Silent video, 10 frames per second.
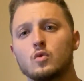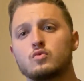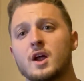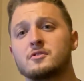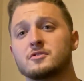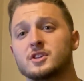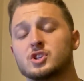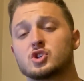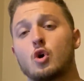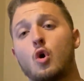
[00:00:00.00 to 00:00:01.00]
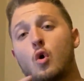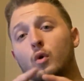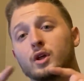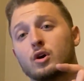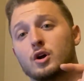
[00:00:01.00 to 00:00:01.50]
rather than just
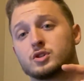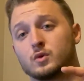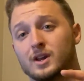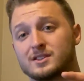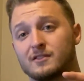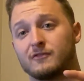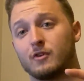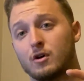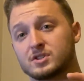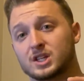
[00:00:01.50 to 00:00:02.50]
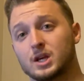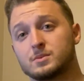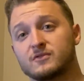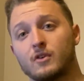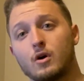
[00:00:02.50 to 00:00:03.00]
holding on to it as it falls and
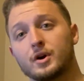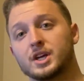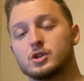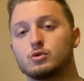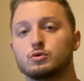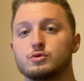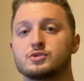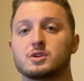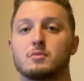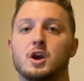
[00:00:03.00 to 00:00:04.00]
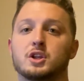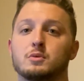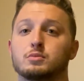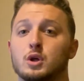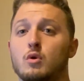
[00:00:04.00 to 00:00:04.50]
keeps falling and you lose your money,
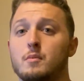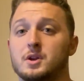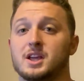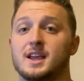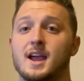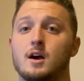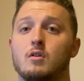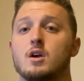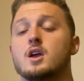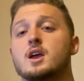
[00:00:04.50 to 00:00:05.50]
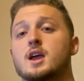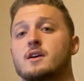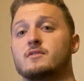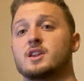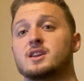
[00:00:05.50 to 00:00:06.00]
you blow up an account,
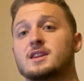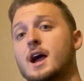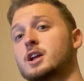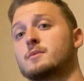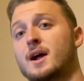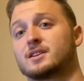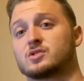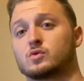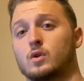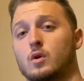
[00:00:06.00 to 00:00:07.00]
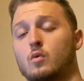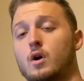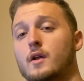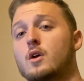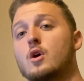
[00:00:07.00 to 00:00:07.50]
and then now you're back to square
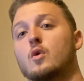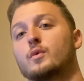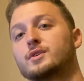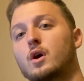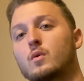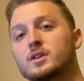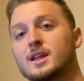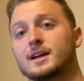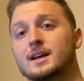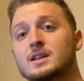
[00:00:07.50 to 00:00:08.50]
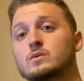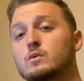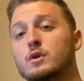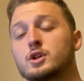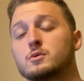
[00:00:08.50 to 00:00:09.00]
one. We don't want that, guys. We
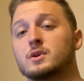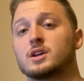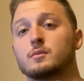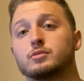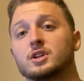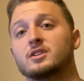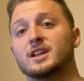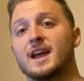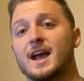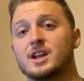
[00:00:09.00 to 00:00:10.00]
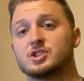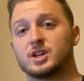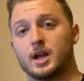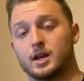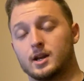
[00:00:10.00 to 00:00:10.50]
want you to be completely
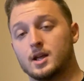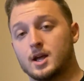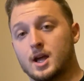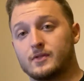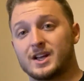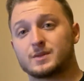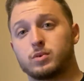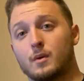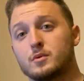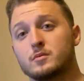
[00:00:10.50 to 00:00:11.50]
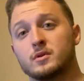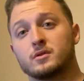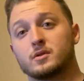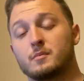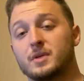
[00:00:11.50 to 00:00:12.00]
educated. And that's
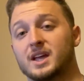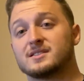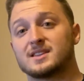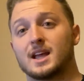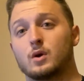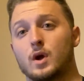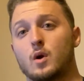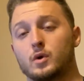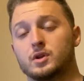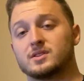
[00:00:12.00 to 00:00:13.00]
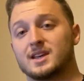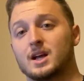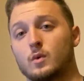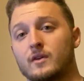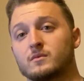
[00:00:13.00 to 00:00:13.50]
probably the biggest takeaway I want you to
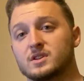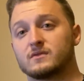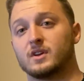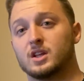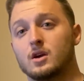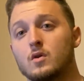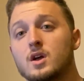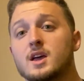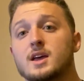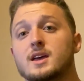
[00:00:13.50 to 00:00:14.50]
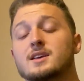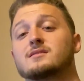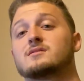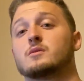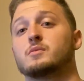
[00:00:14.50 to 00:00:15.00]
take away from this video
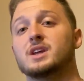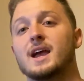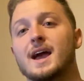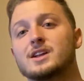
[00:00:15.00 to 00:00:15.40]
is to be